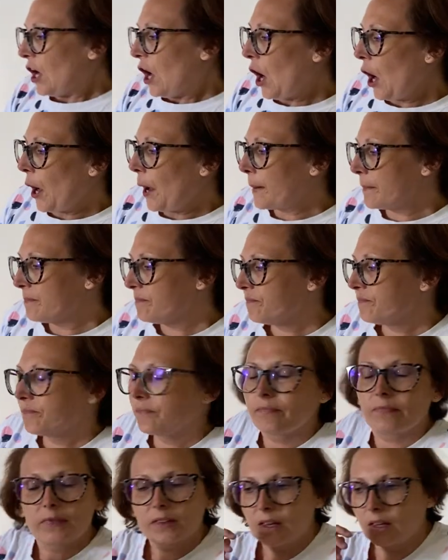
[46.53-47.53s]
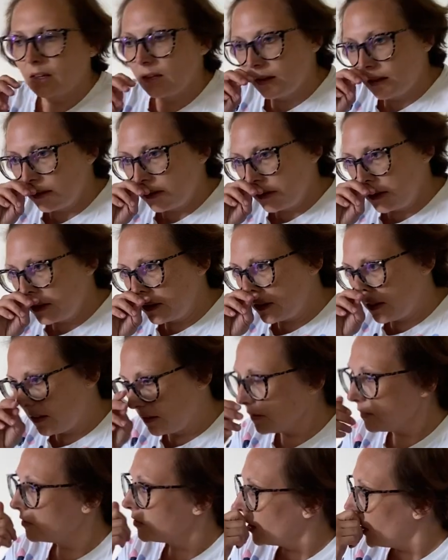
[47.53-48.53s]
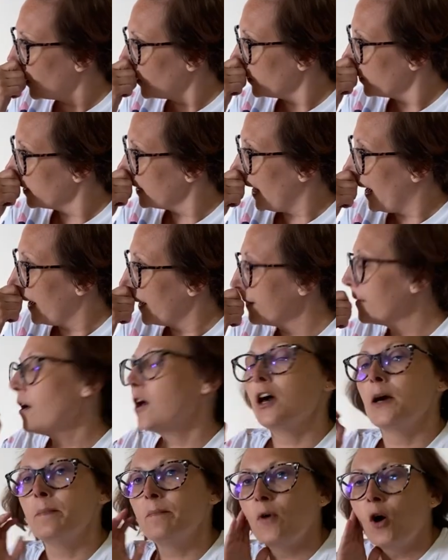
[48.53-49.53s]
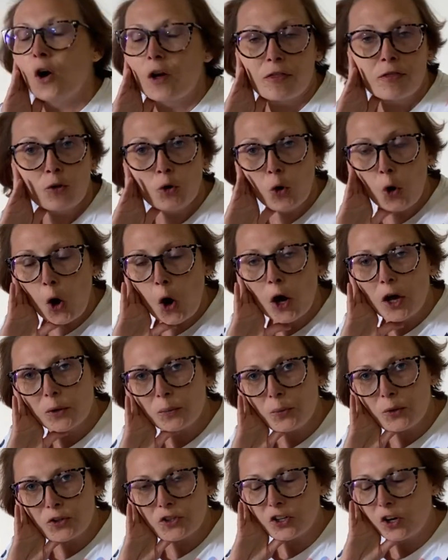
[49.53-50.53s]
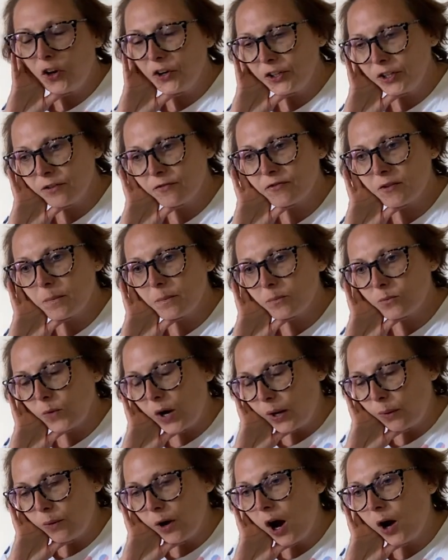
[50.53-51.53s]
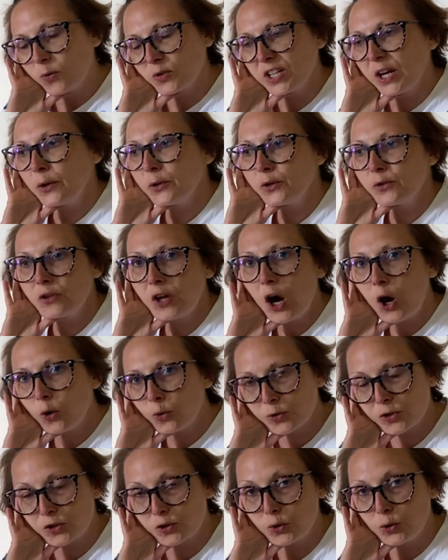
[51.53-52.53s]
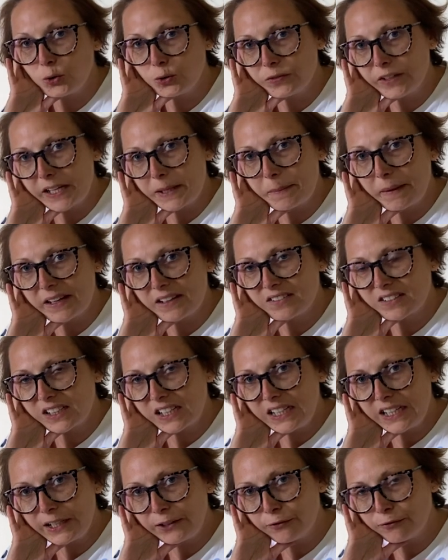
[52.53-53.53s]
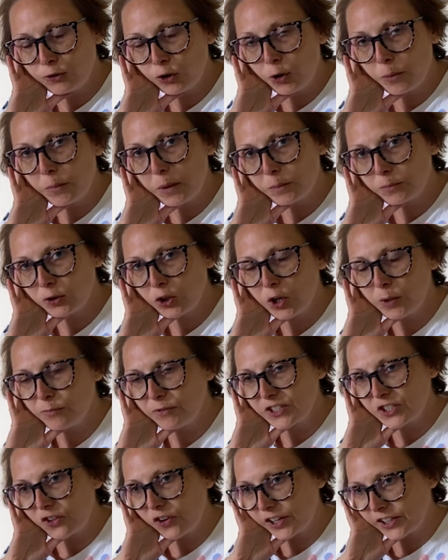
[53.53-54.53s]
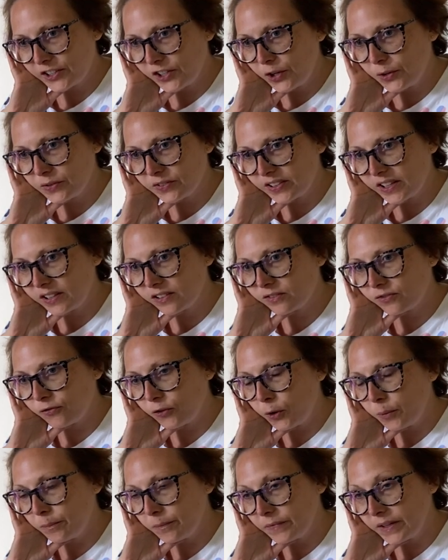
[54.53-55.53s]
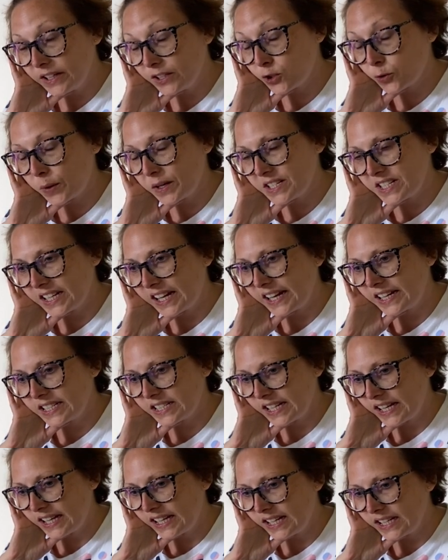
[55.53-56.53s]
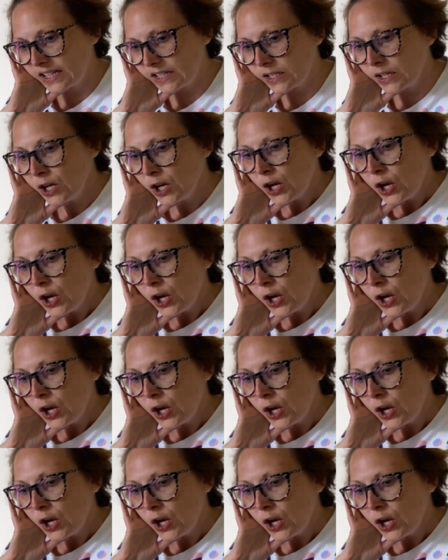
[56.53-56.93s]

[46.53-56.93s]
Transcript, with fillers: Um, so yeah, um, I thought I would kind of, well, I'll tell you the whole story basically from primary diagnosis from in 2018